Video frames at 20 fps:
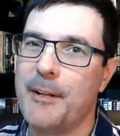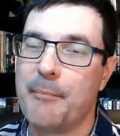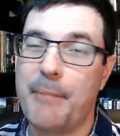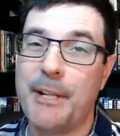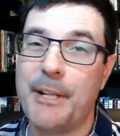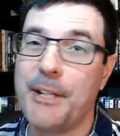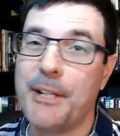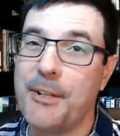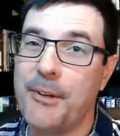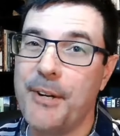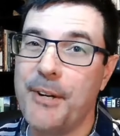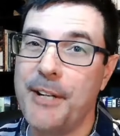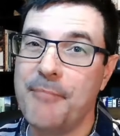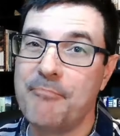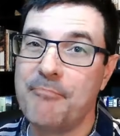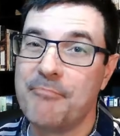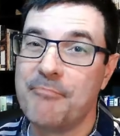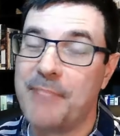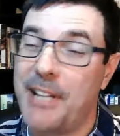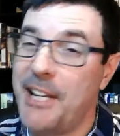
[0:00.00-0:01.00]
Bitcoin,
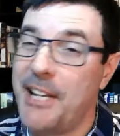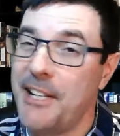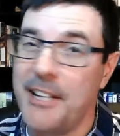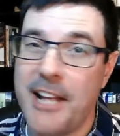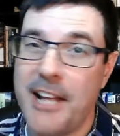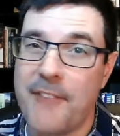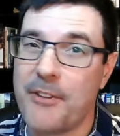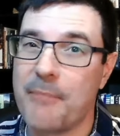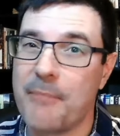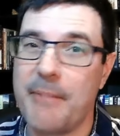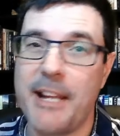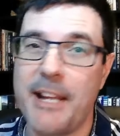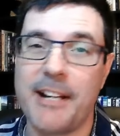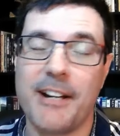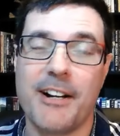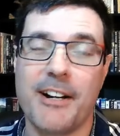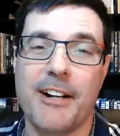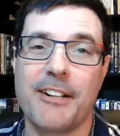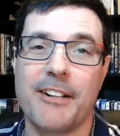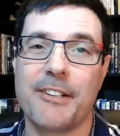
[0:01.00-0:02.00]
it never made
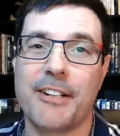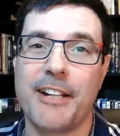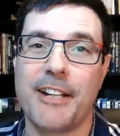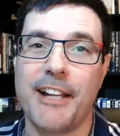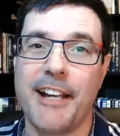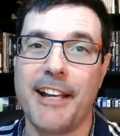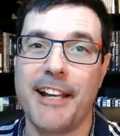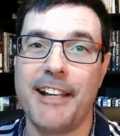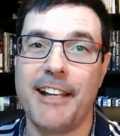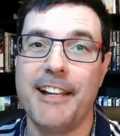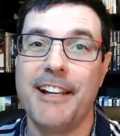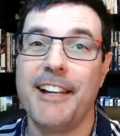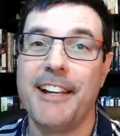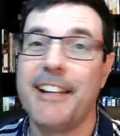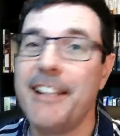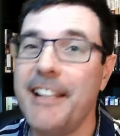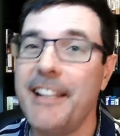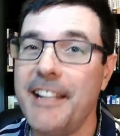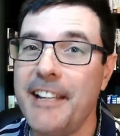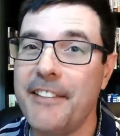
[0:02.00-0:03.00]
100K.
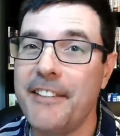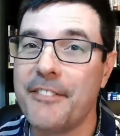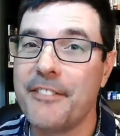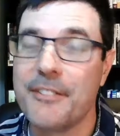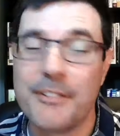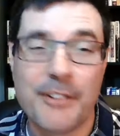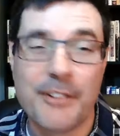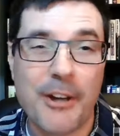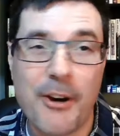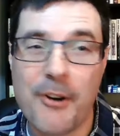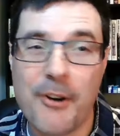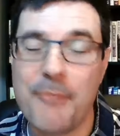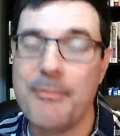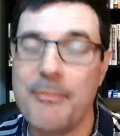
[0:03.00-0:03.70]
ETH, no,